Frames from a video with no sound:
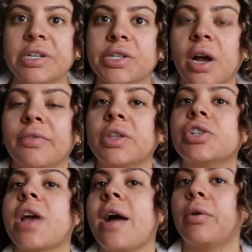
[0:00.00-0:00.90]
rinsed off in the
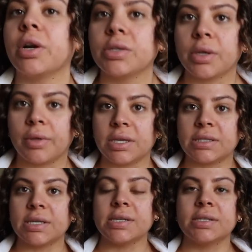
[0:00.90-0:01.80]
shower, so
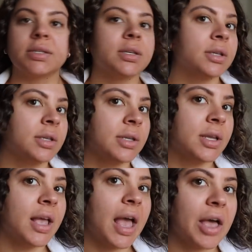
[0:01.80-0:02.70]
this is
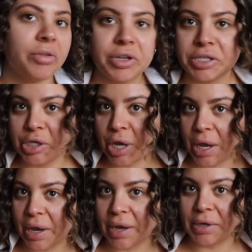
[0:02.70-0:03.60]
how the
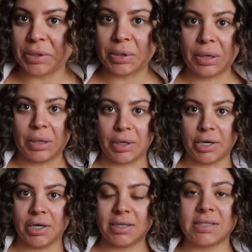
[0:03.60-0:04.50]
tan
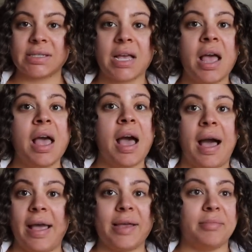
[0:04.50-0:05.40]
looks.
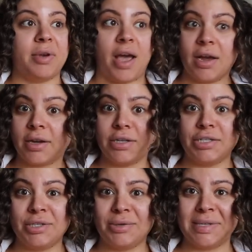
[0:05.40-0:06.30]
I am not gonna
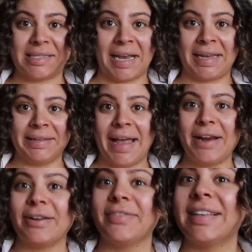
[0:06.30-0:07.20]
do a second
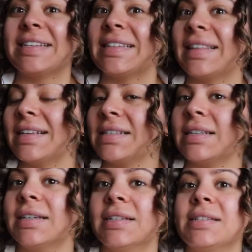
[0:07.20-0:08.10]
layer of this. This
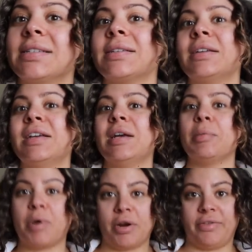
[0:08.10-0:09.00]
is
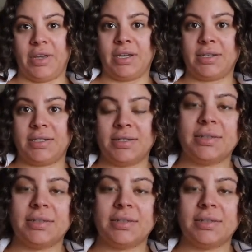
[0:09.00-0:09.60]
perfect.